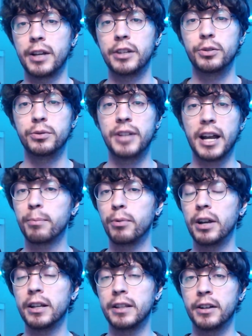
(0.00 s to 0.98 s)
I do deck
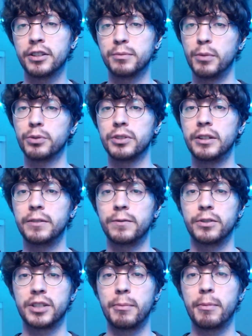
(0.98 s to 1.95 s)
breakdowns mostly
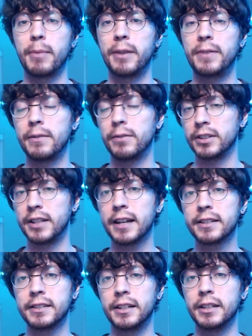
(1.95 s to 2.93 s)
for some of my favorite
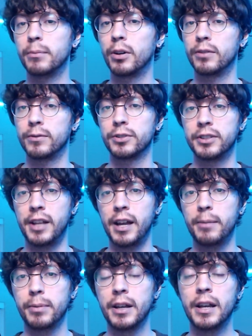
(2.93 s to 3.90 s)
decks in Marvel
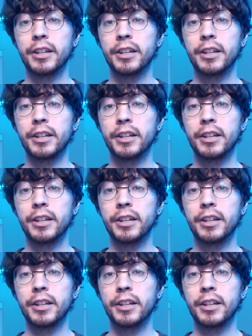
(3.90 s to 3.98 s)
Snap.